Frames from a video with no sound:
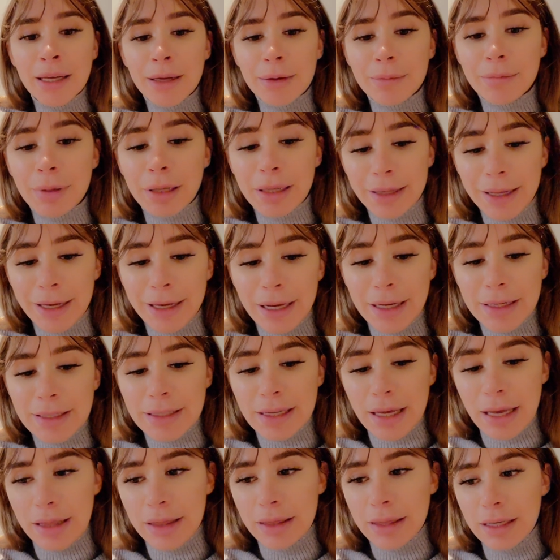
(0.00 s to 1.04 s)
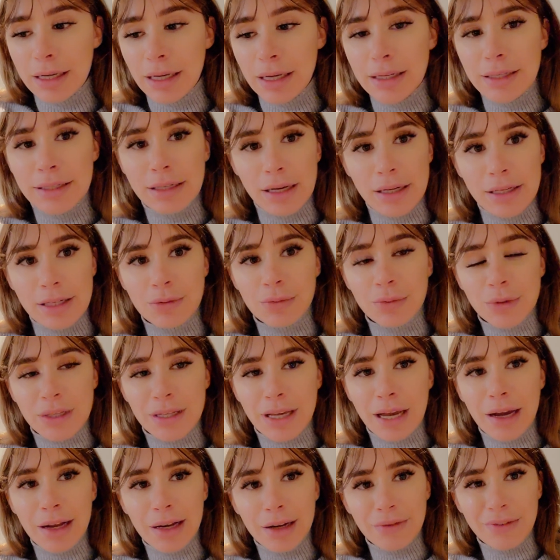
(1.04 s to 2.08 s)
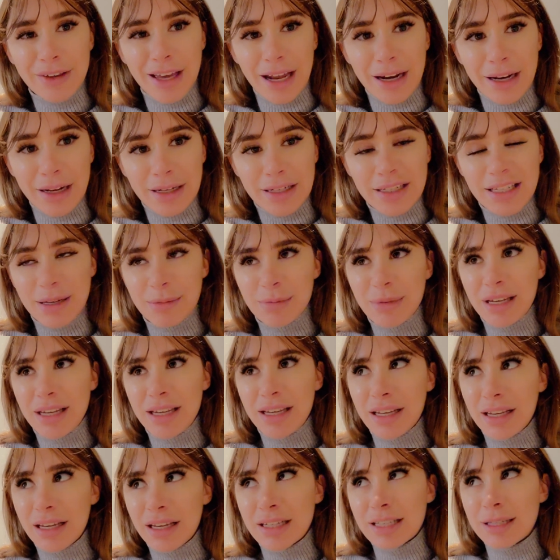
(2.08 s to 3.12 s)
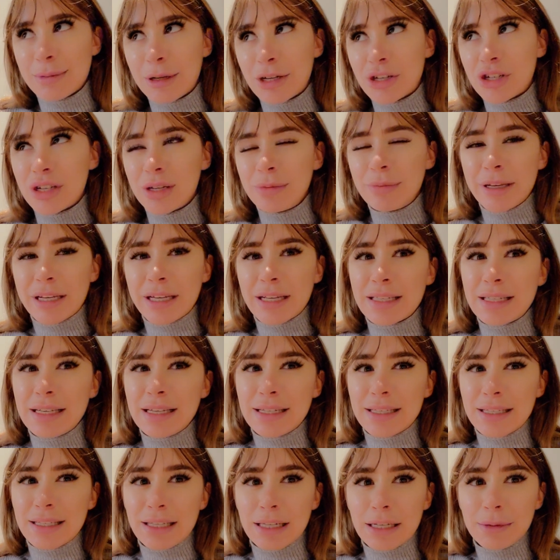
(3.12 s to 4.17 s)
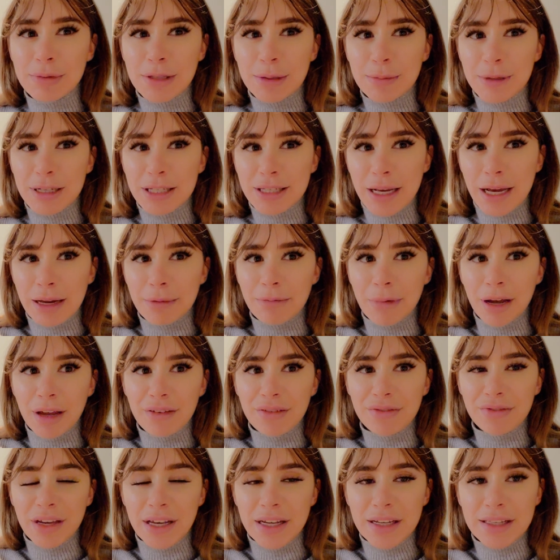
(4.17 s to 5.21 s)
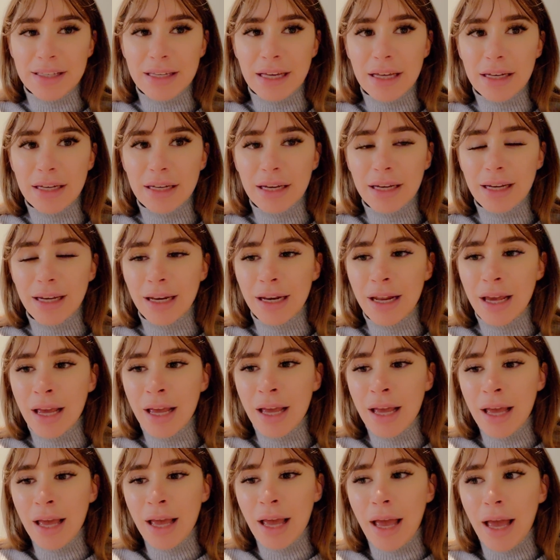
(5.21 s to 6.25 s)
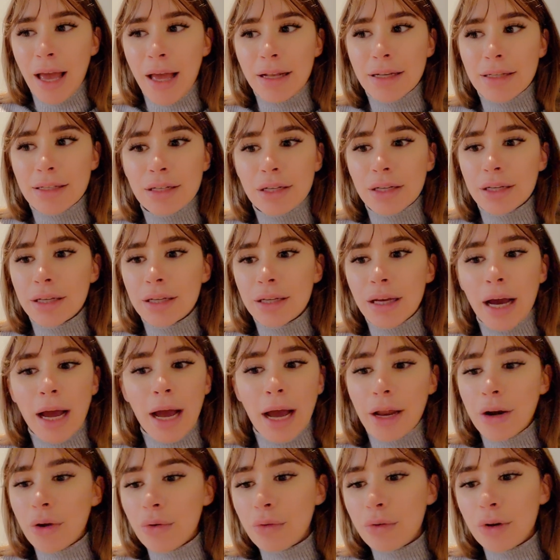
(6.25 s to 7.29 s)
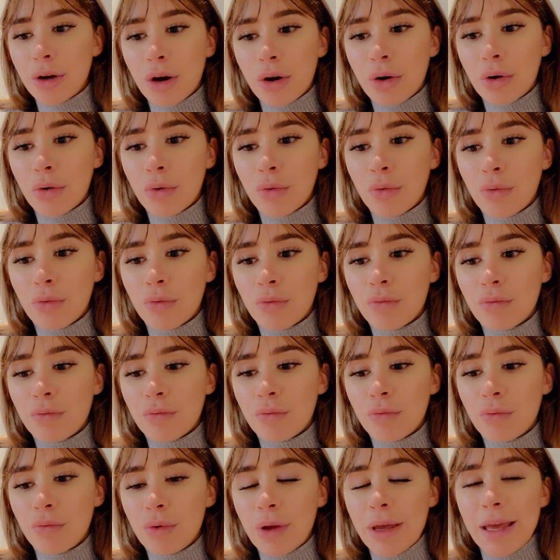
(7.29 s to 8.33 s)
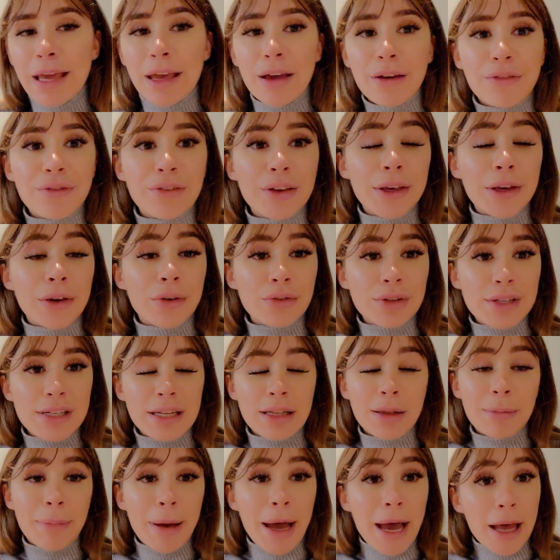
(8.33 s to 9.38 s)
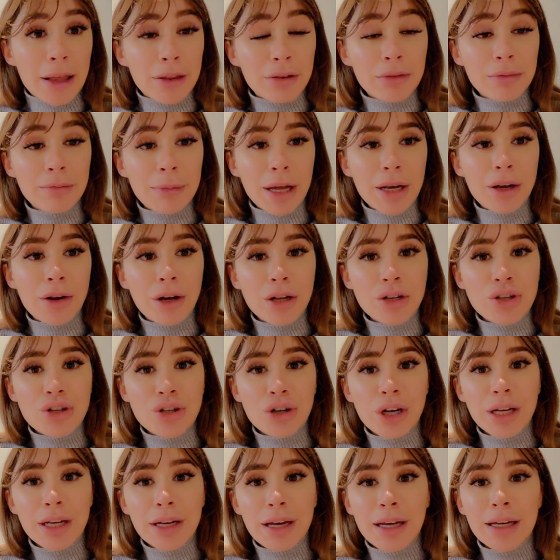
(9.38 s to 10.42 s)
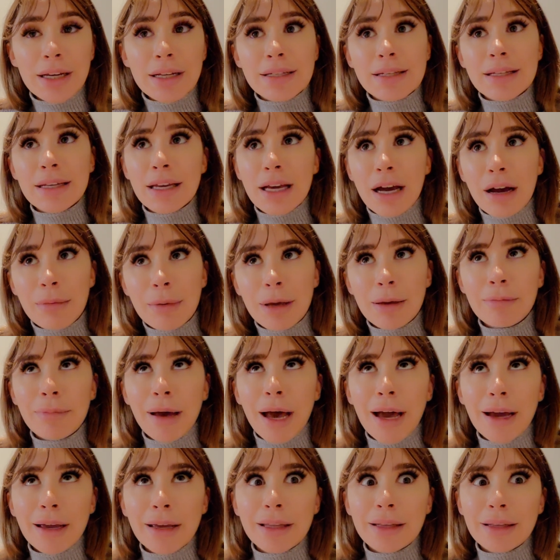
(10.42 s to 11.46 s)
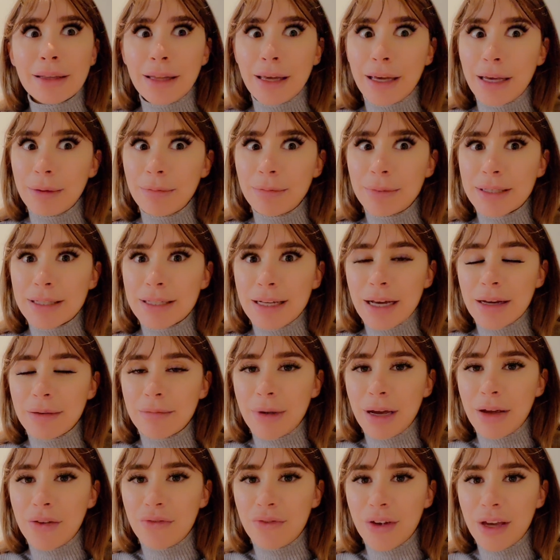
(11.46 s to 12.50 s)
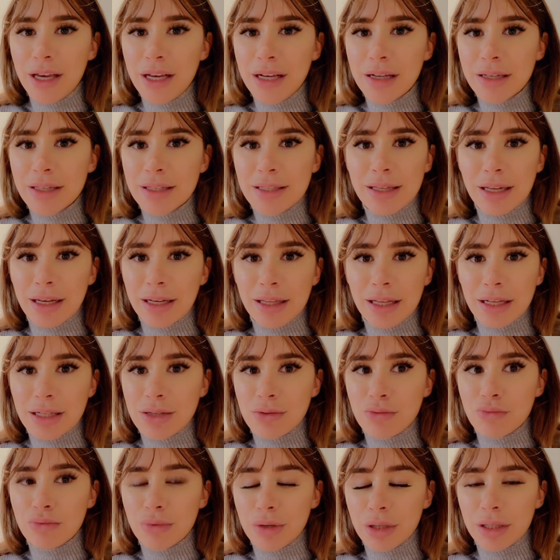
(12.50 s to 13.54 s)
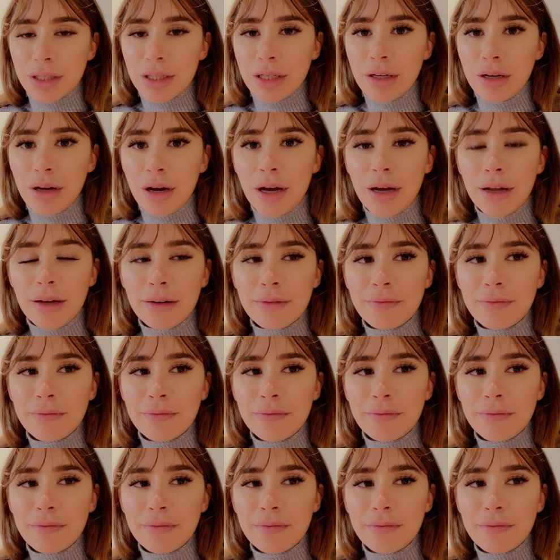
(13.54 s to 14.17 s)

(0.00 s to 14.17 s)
but like I said, the dust was kind of getting to me, especially because he sleeps beside my face at night. And I don't know if he goes to the bathroom at night during night, is he coming back and laying beside my face? Like that's really not